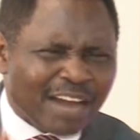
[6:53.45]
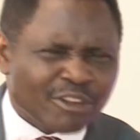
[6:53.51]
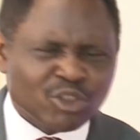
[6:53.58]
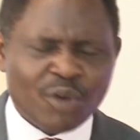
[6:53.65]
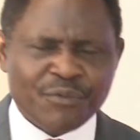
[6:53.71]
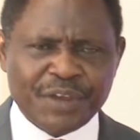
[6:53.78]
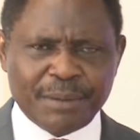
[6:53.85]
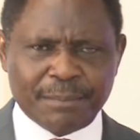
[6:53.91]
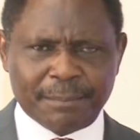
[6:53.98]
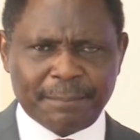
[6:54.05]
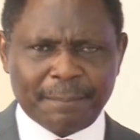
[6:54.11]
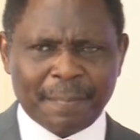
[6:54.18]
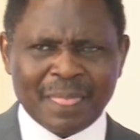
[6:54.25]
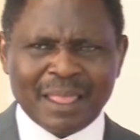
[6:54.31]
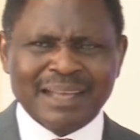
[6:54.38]
out of him.
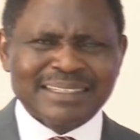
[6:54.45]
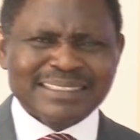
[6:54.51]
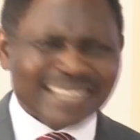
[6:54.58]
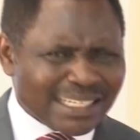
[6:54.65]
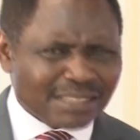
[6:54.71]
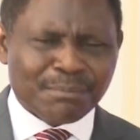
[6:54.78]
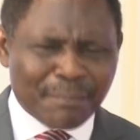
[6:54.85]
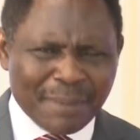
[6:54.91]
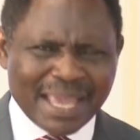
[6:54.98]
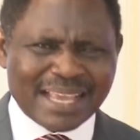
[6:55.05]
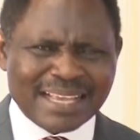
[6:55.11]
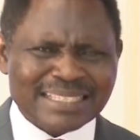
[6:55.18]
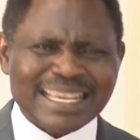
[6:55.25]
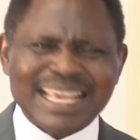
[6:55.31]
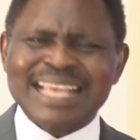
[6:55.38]
That
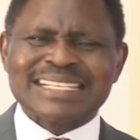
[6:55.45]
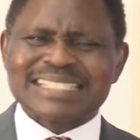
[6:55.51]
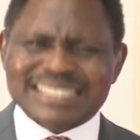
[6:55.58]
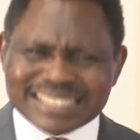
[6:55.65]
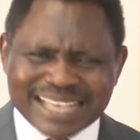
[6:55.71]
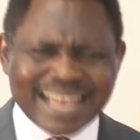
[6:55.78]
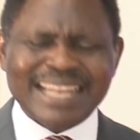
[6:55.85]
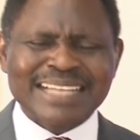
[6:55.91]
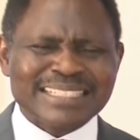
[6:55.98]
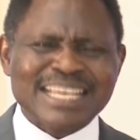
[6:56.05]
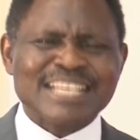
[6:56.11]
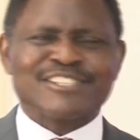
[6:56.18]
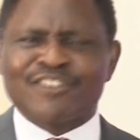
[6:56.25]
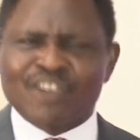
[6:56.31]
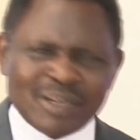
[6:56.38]
means insanity
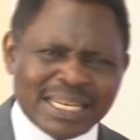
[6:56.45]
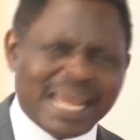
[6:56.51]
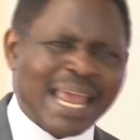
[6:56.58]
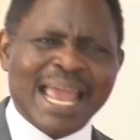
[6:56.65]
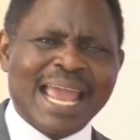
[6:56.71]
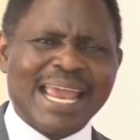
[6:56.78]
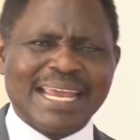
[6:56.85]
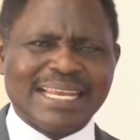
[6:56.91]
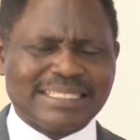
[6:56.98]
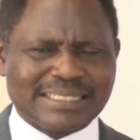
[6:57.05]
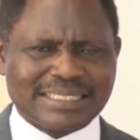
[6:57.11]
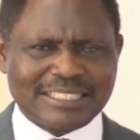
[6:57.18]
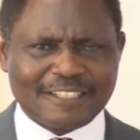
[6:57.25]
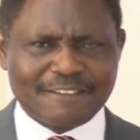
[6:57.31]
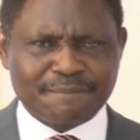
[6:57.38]
is not the end.